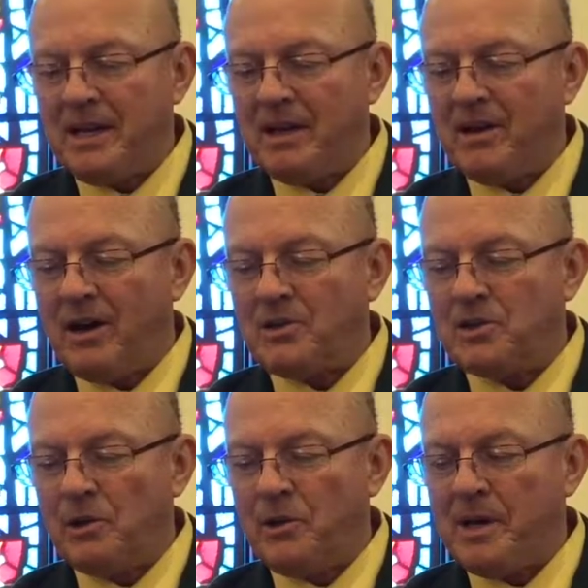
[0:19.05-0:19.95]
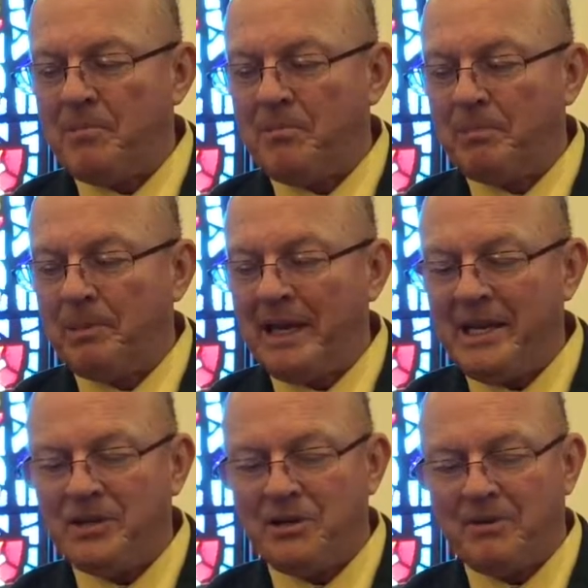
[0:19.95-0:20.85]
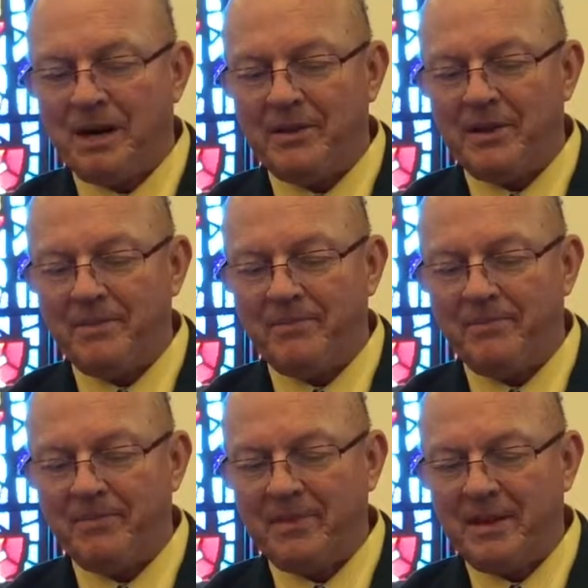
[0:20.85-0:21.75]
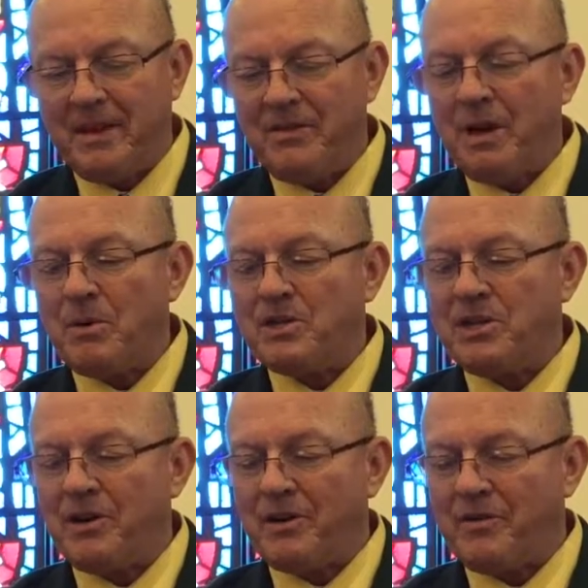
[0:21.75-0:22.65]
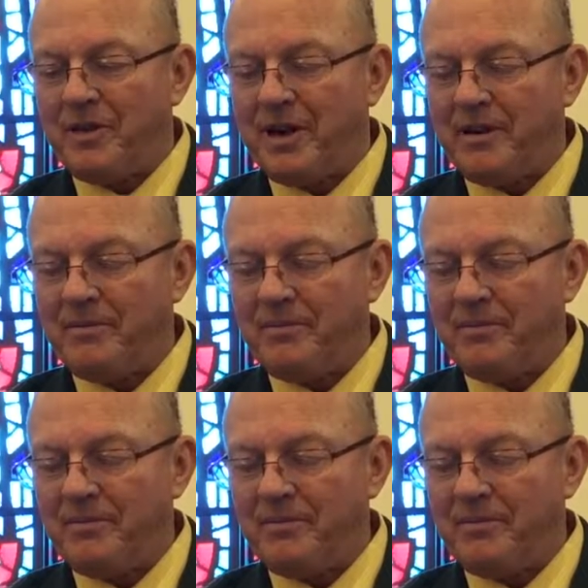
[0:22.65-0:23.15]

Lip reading: and God's glory blazed around them. They were terrified.